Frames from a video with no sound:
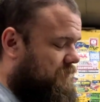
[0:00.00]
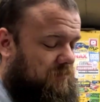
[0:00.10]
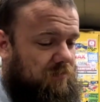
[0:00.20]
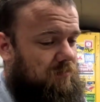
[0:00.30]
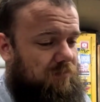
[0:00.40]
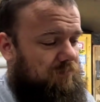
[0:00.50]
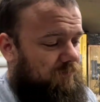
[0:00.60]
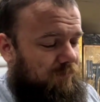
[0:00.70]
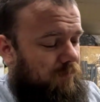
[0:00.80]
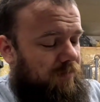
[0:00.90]

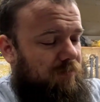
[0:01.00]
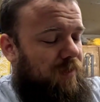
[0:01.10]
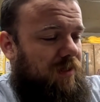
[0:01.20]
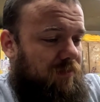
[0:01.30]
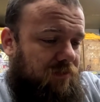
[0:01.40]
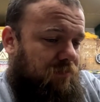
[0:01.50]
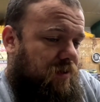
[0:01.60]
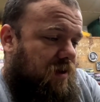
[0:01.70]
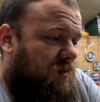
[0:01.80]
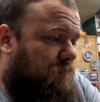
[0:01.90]
40 magnets we
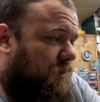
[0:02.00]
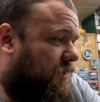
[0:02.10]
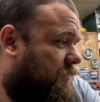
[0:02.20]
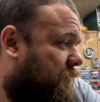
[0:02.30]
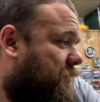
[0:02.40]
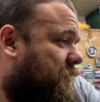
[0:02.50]
got up there.